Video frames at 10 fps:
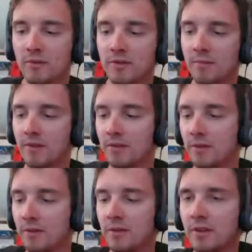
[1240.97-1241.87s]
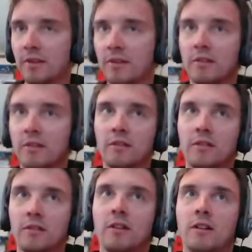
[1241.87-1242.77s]
with themselves, don't they? Like,
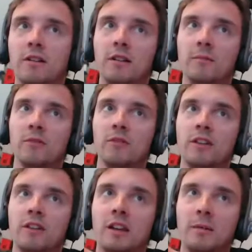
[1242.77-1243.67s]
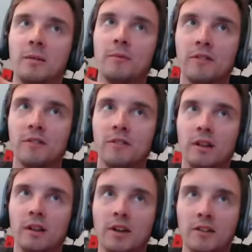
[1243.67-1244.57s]
oh god, I need more games. It's the only
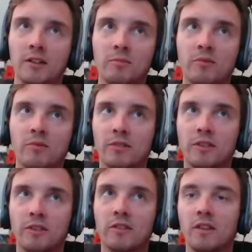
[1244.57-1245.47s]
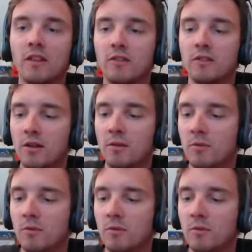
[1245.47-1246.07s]
way I can support that system.